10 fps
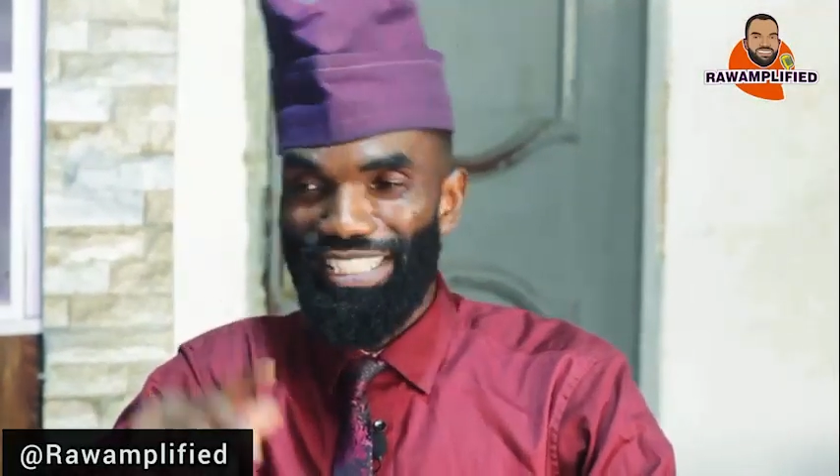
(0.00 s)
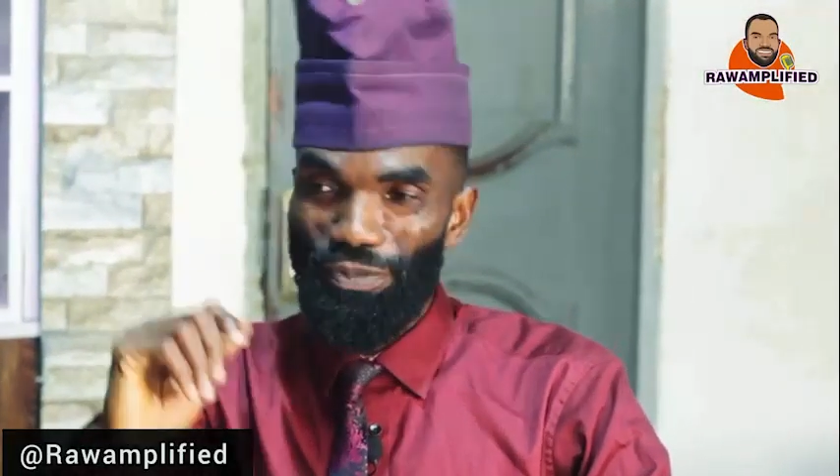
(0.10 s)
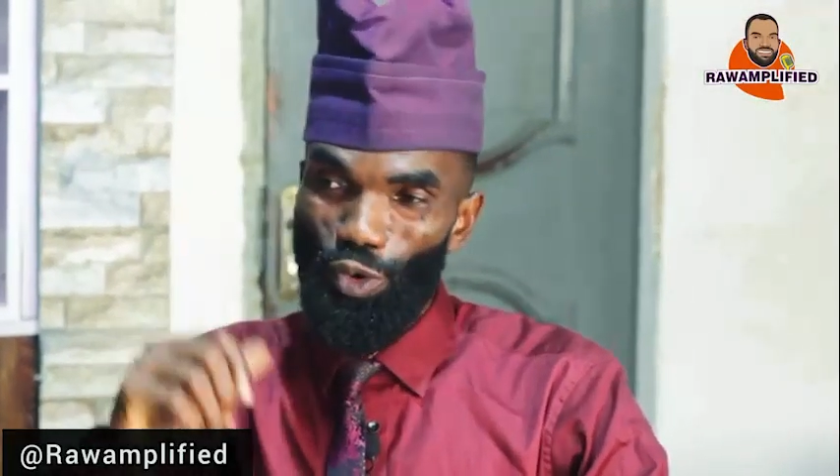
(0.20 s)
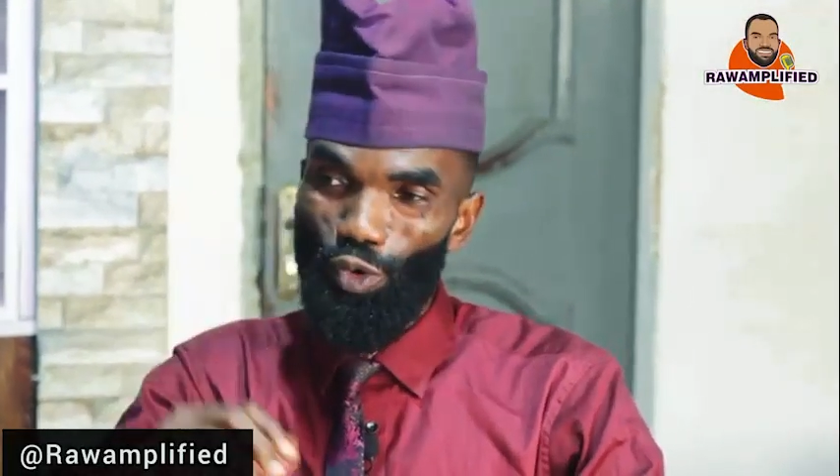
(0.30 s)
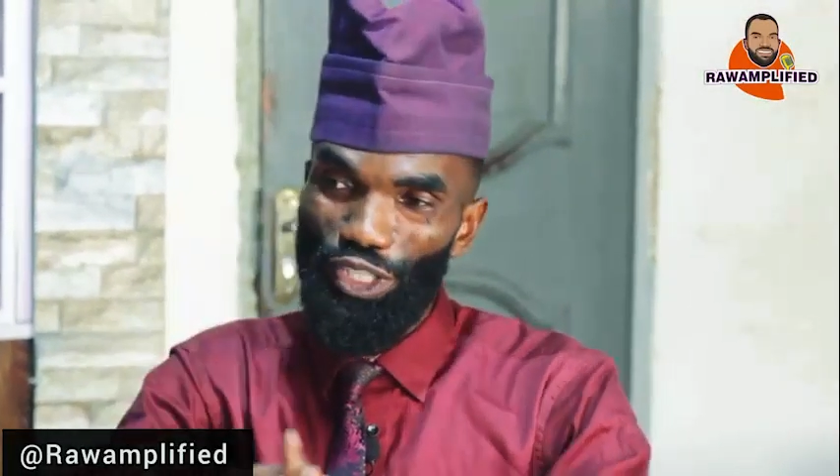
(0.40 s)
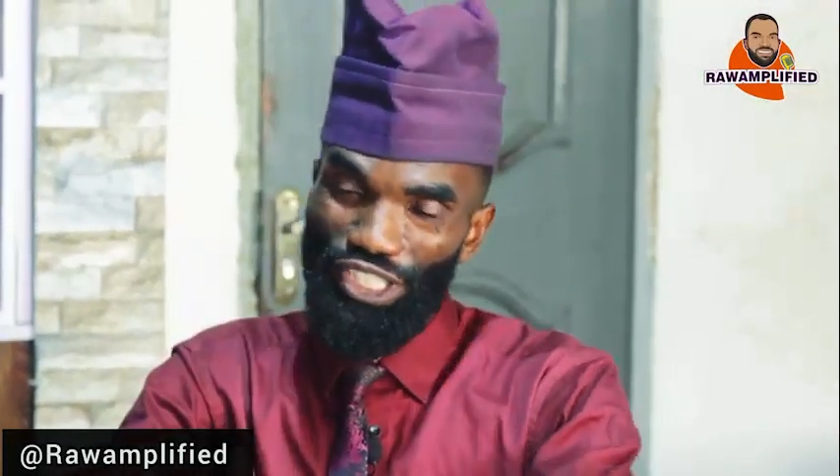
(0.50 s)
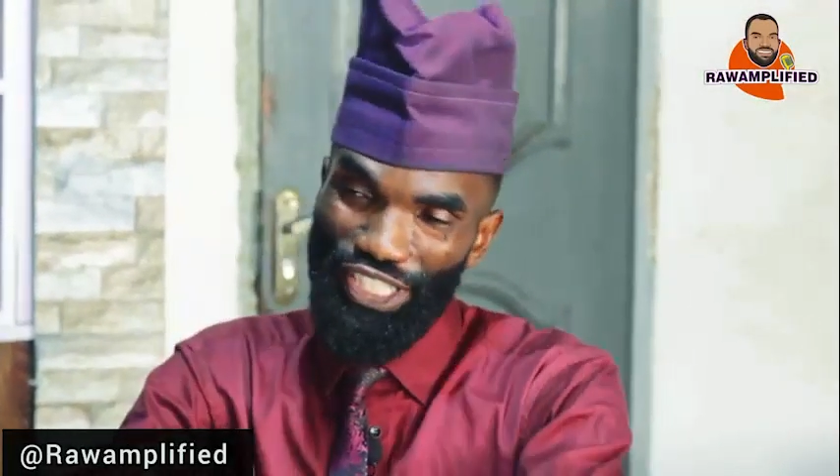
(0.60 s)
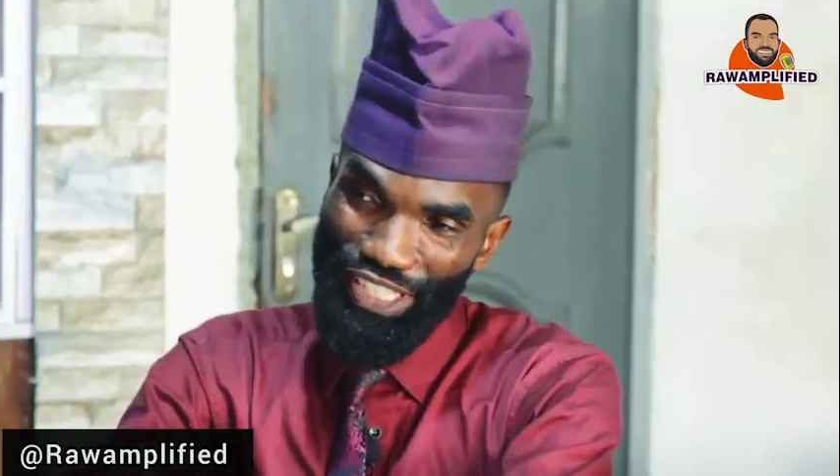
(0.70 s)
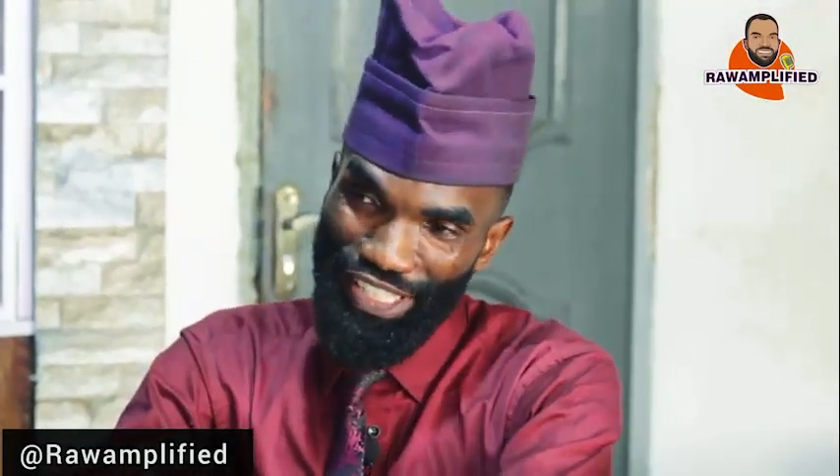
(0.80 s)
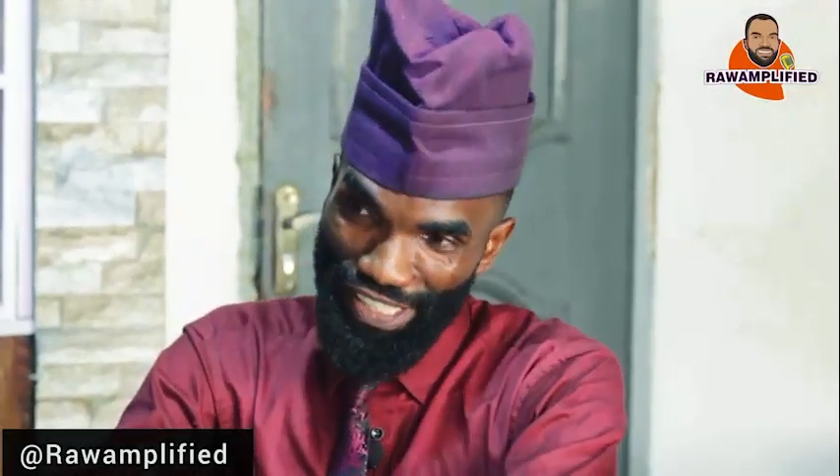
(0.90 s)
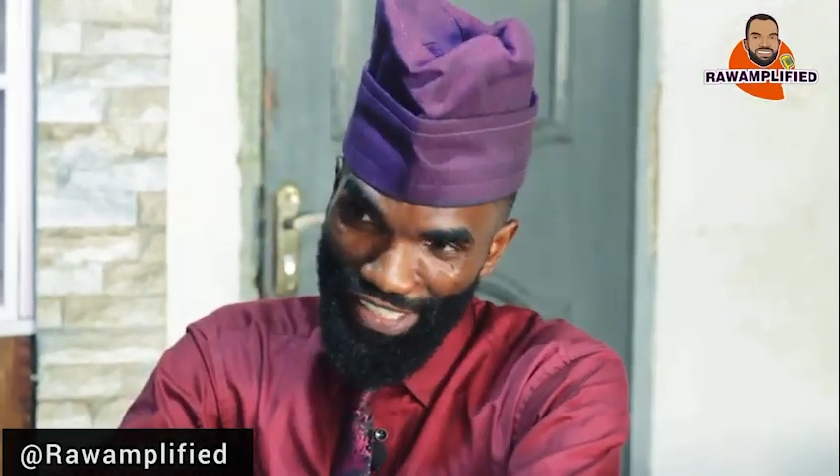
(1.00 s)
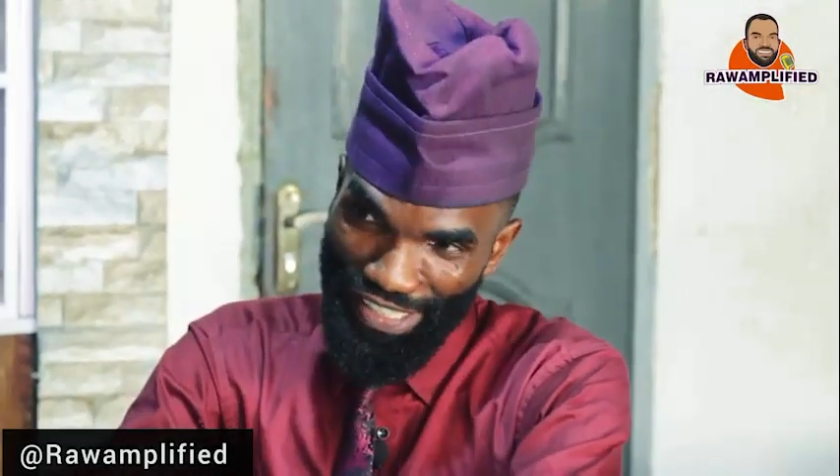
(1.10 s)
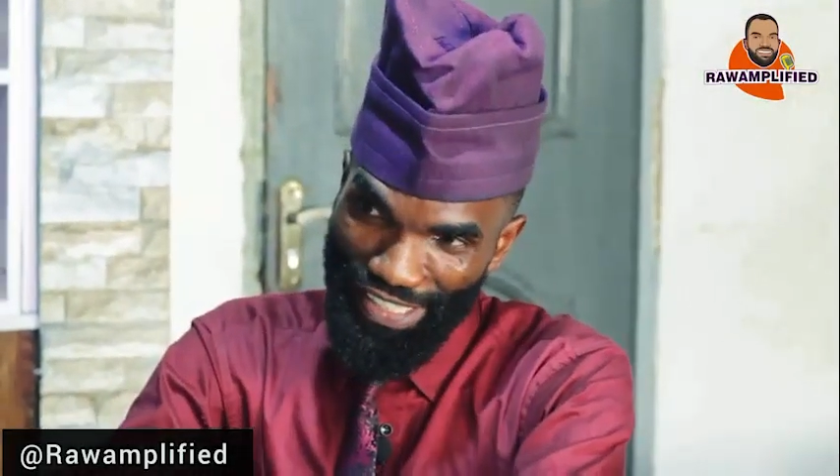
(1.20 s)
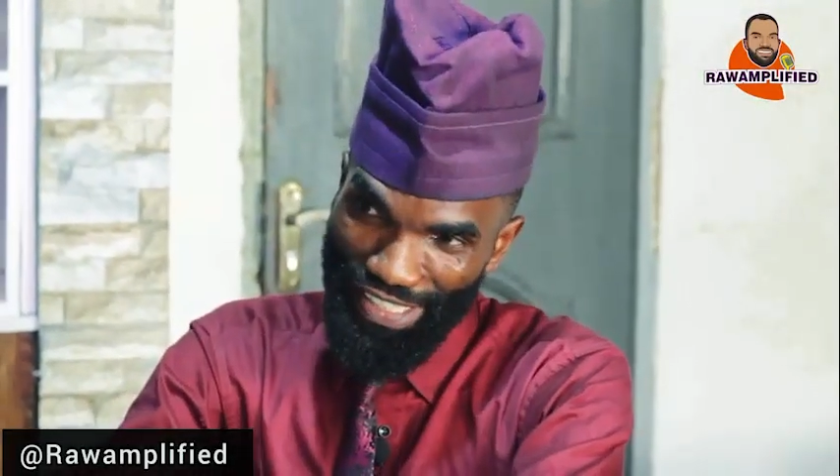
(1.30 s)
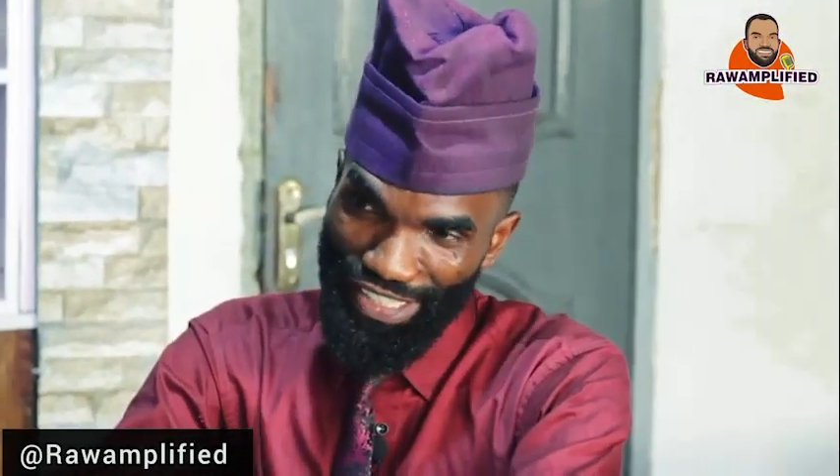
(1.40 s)
spoke with in the
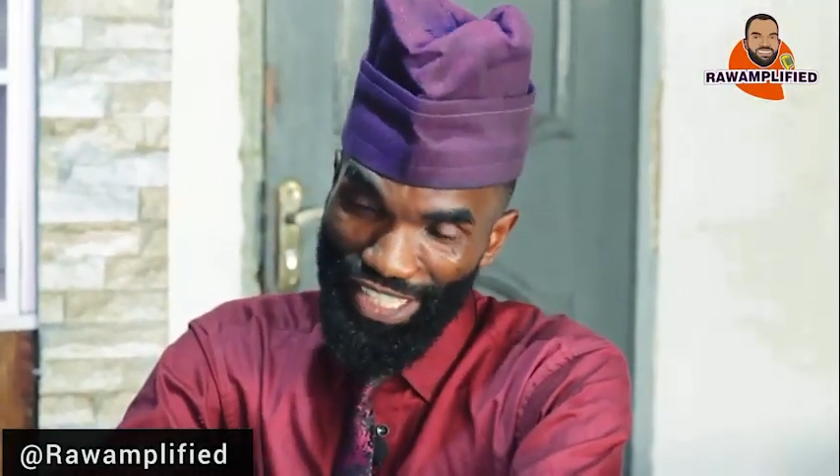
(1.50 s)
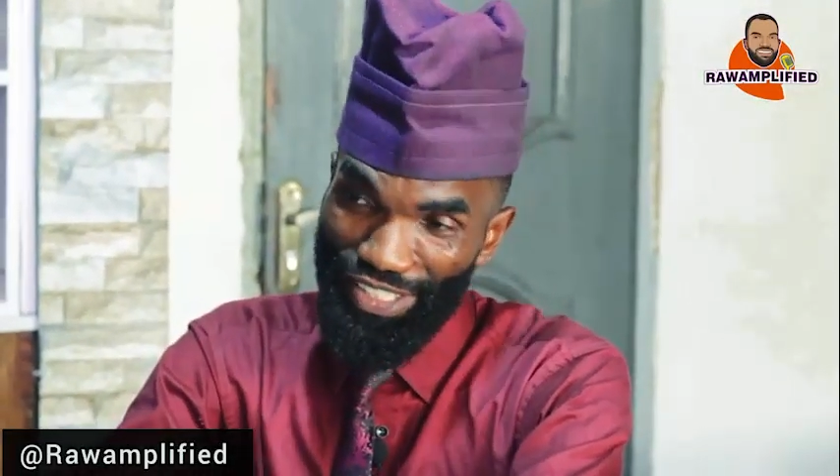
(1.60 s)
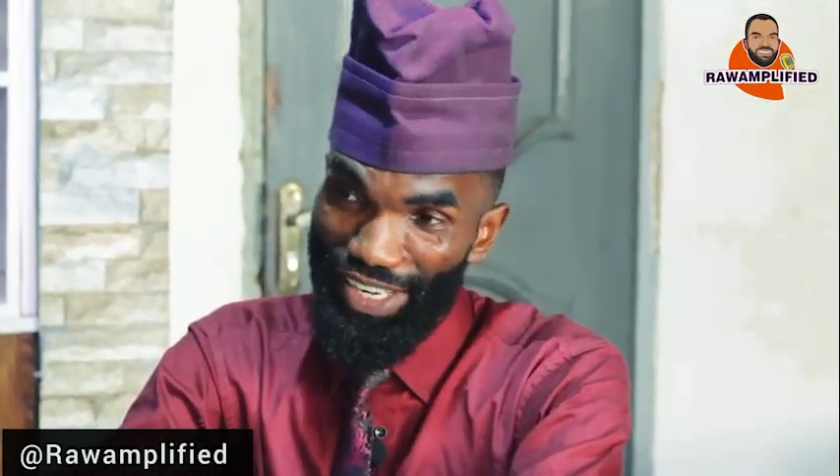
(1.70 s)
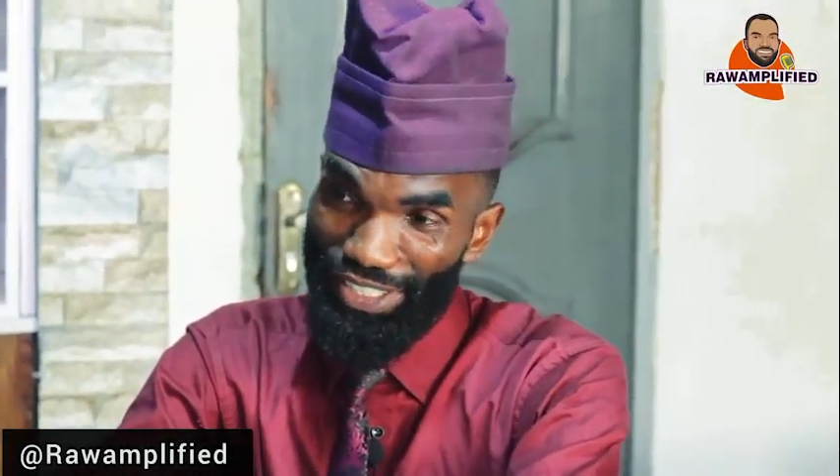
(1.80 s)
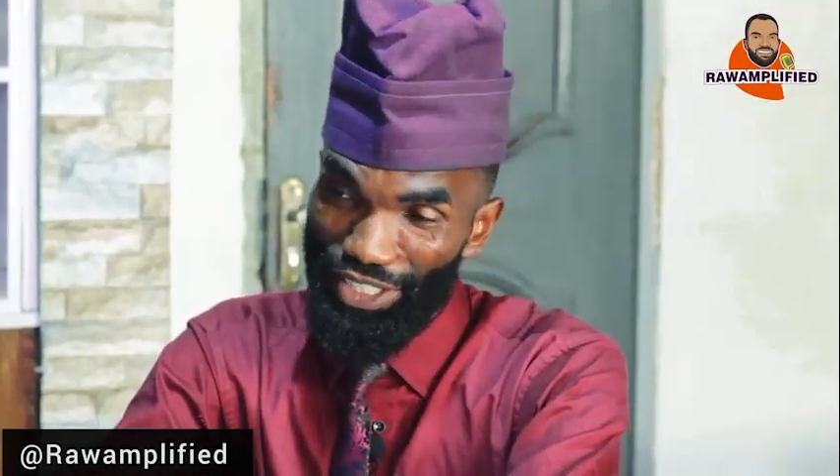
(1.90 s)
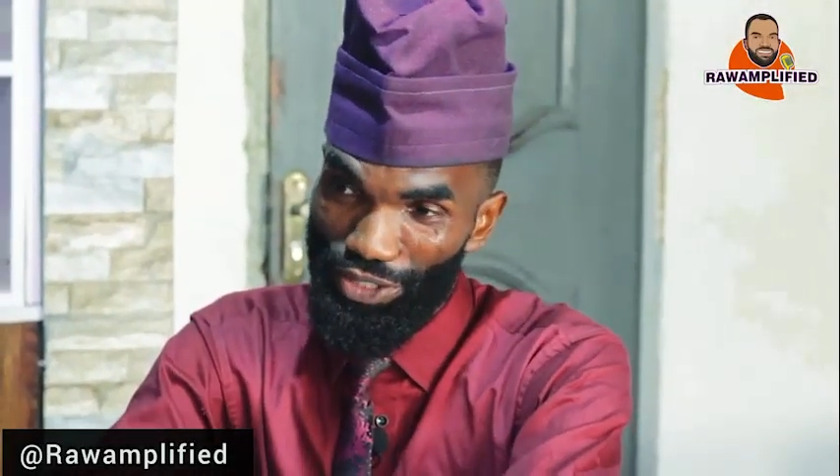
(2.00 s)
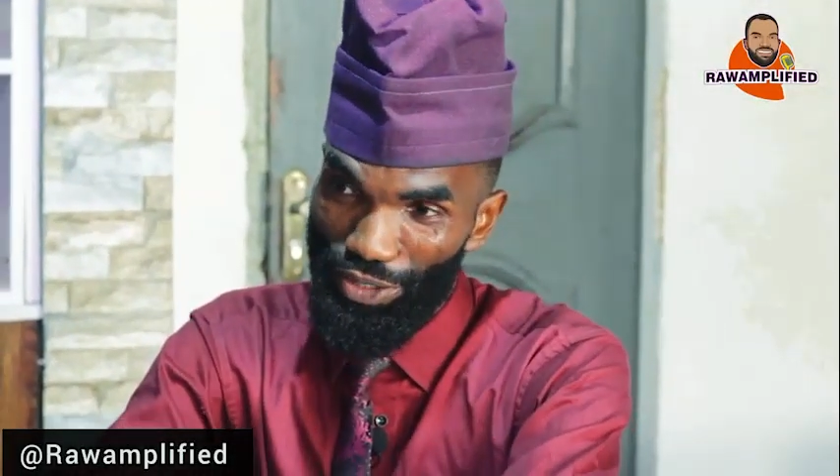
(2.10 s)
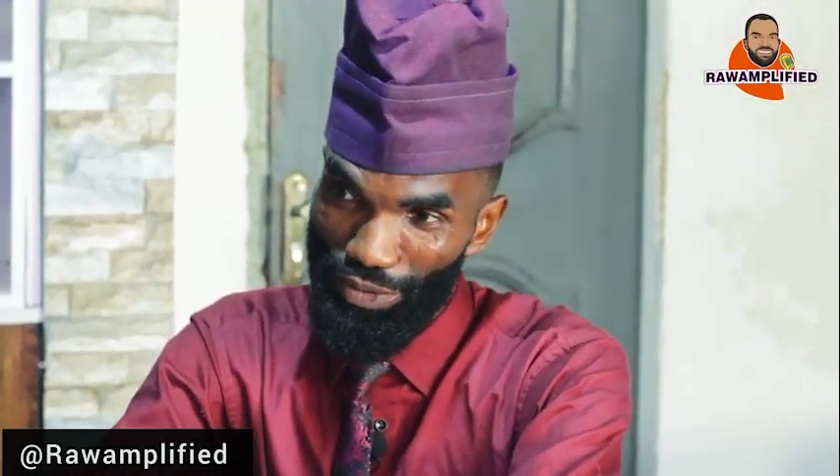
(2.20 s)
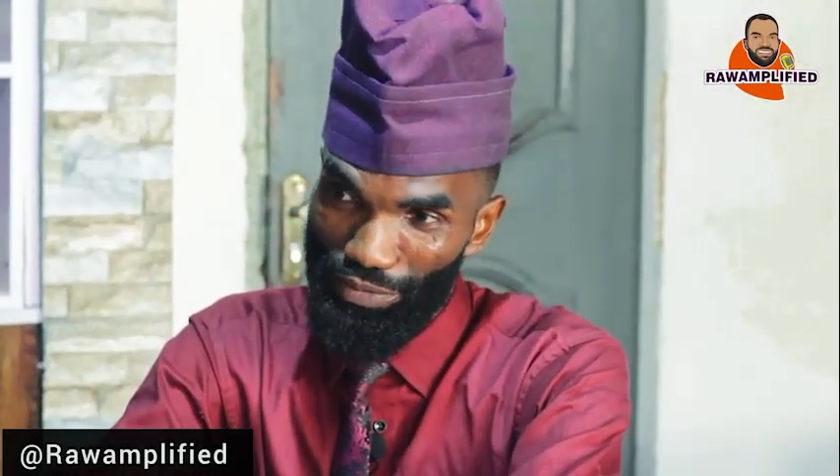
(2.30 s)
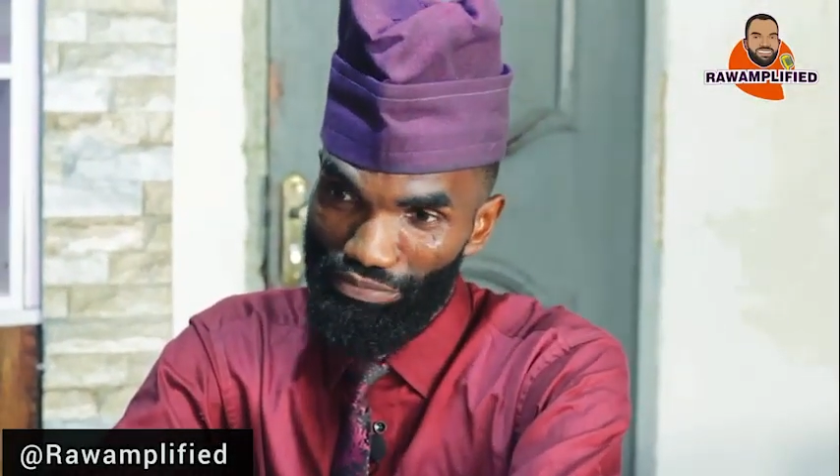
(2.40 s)
general section